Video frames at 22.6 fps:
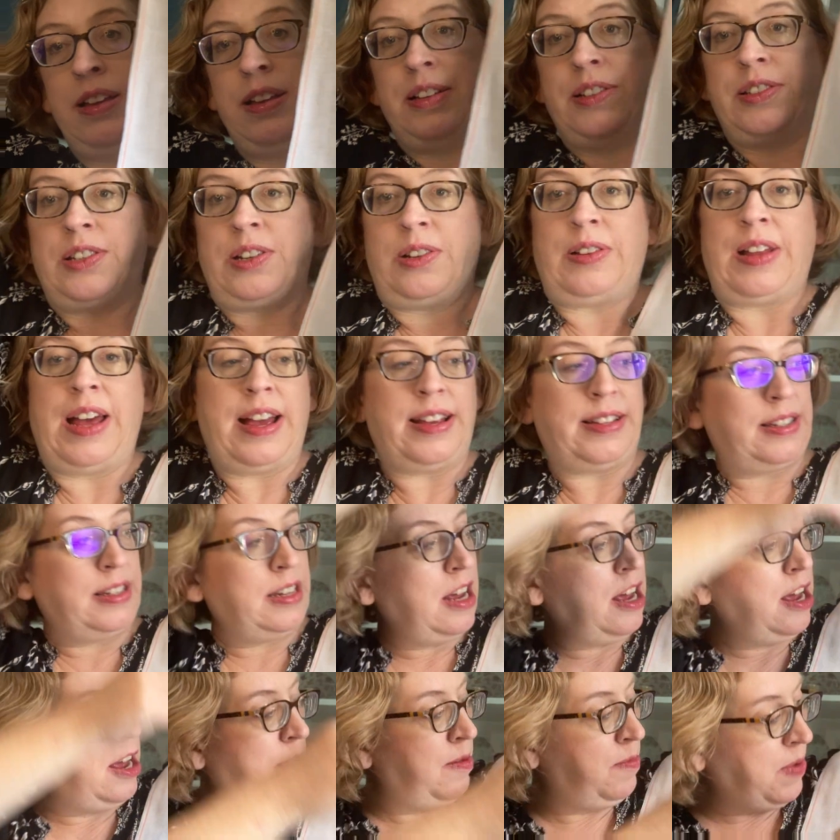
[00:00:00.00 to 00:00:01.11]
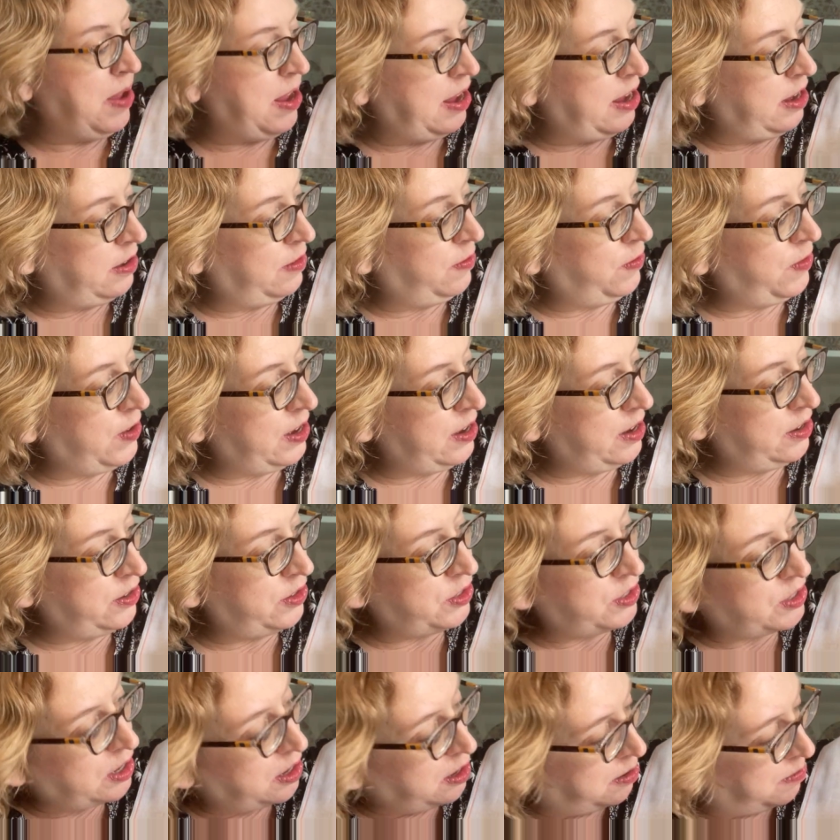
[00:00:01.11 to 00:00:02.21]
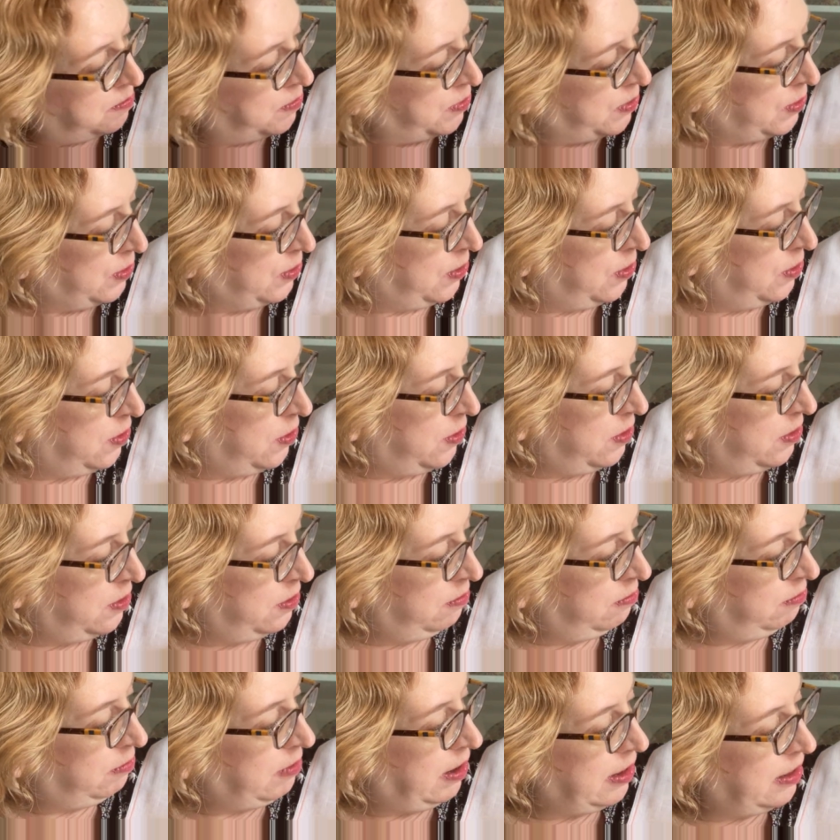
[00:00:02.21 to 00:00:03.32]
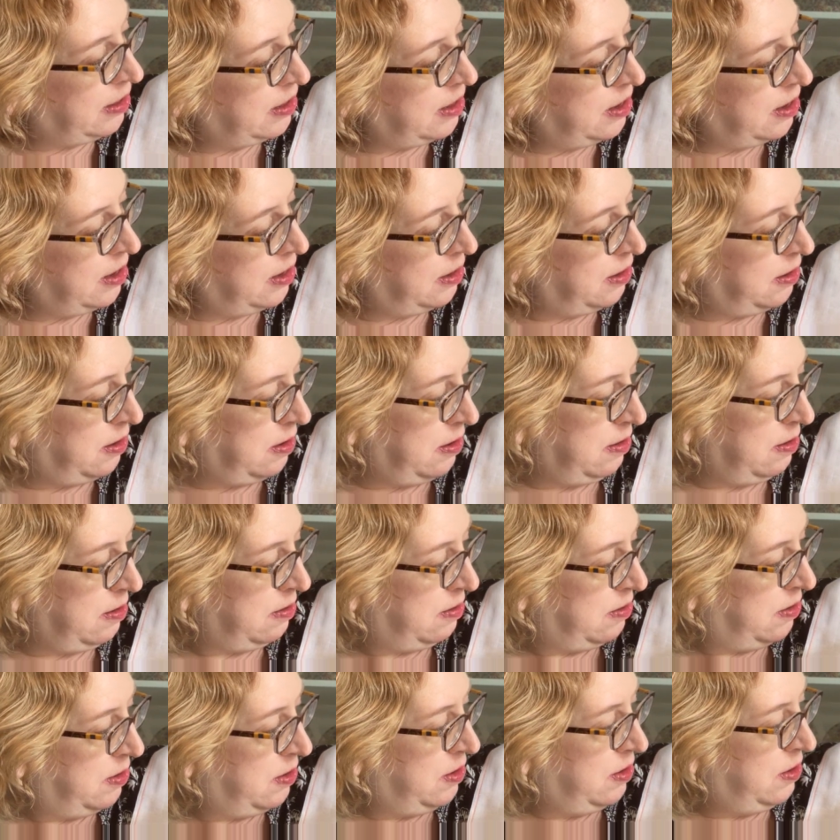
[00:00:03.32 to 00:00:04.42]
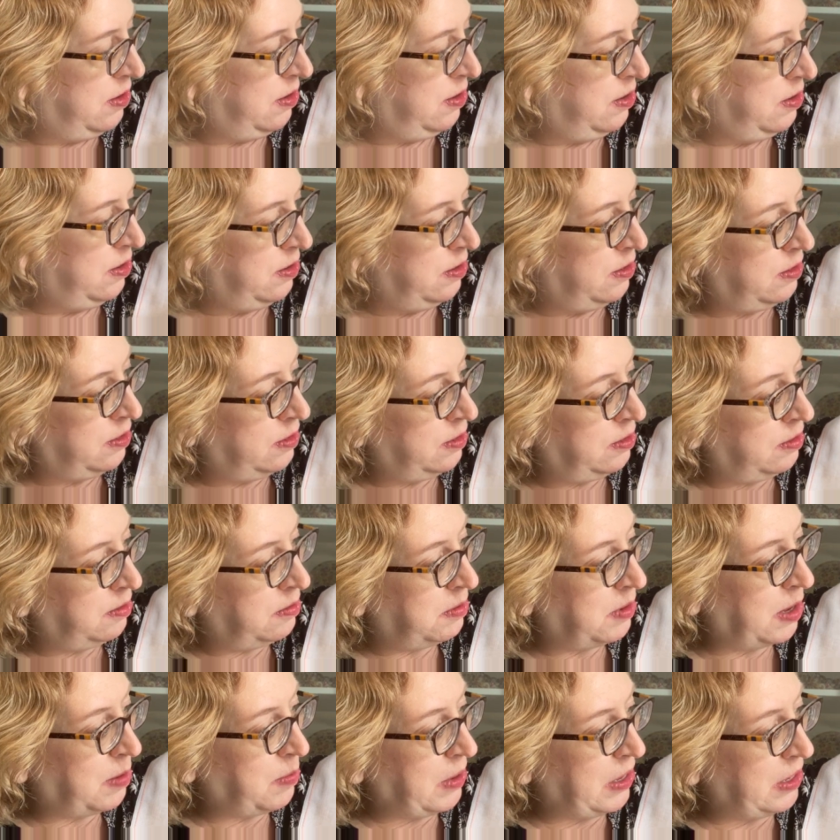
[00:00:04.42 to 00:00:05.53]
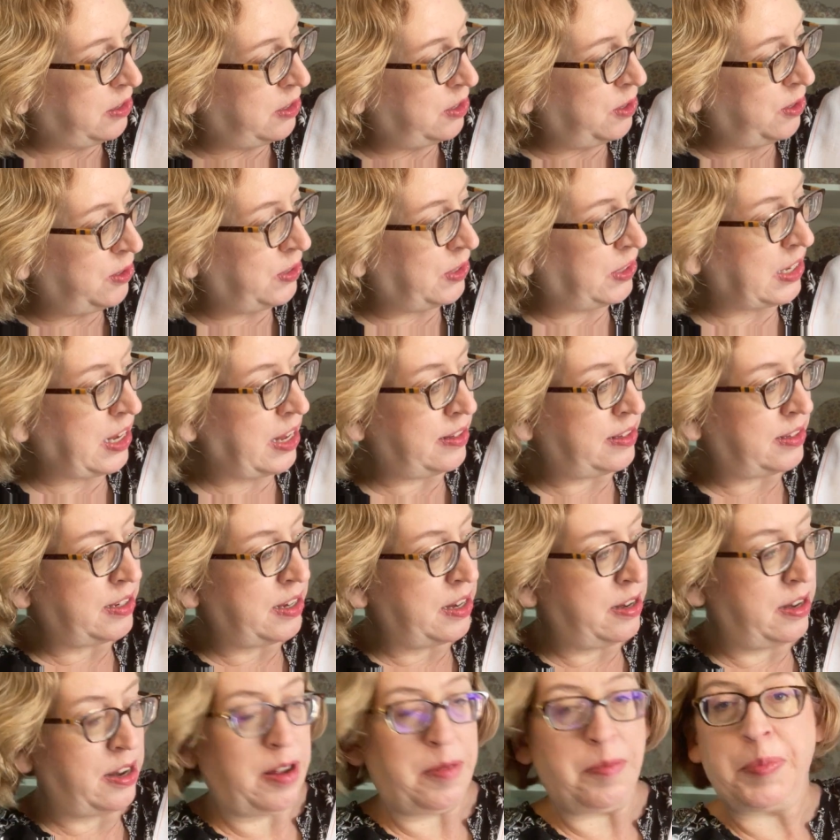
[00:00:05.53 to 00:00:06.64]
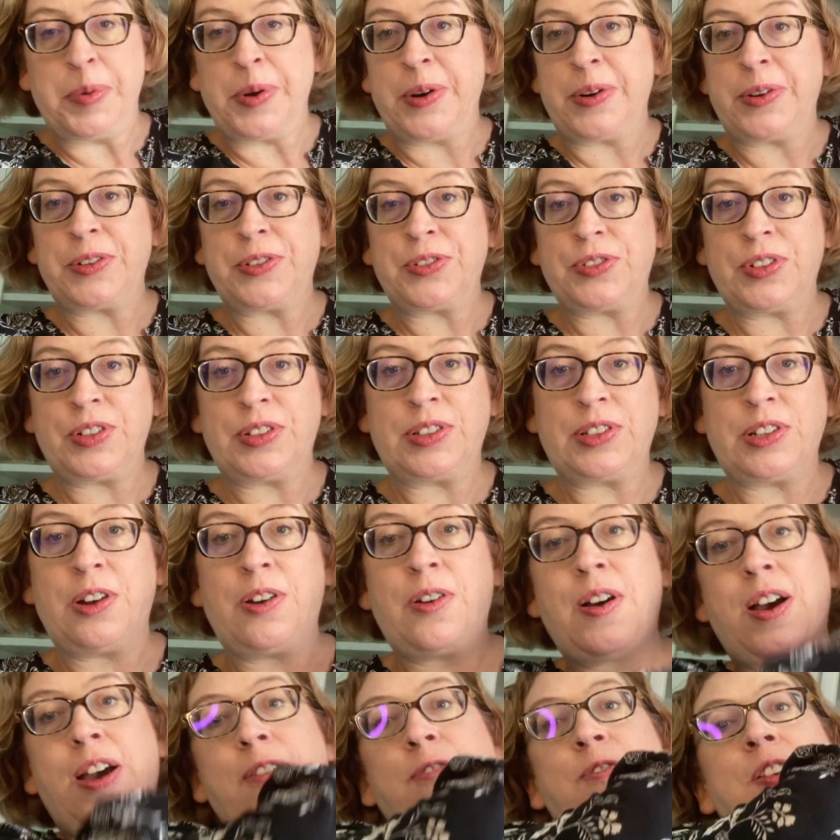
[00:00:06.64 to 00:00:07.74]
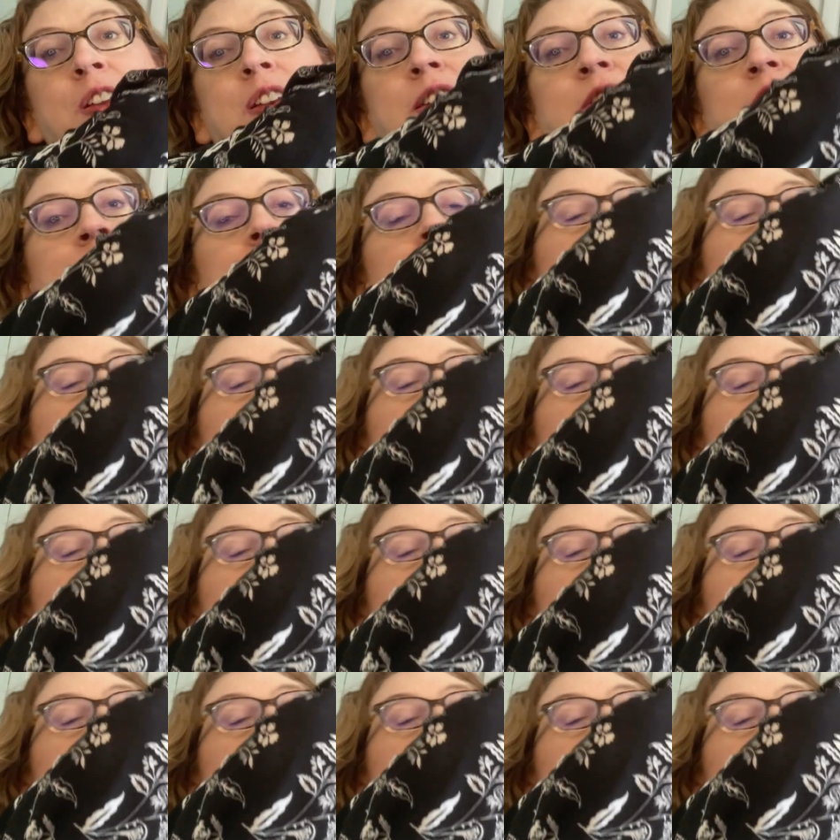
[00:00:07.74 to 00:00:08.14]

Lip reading: So last time I had finished up through the, I think, maybe 2 sets of numbers. So I finished